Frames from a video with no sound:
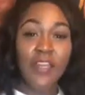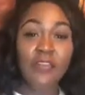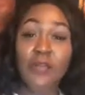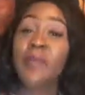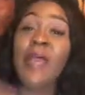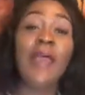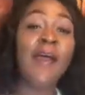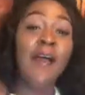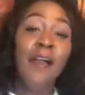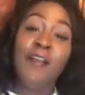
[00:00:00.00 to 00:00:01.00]
You want to be like,
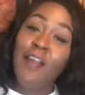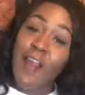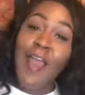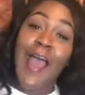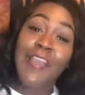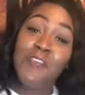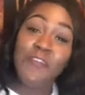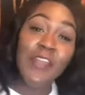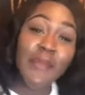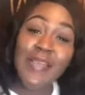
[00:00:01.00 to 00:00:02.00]
girl, how you
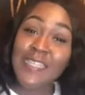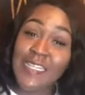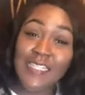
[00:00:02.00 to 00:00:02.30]
feel about such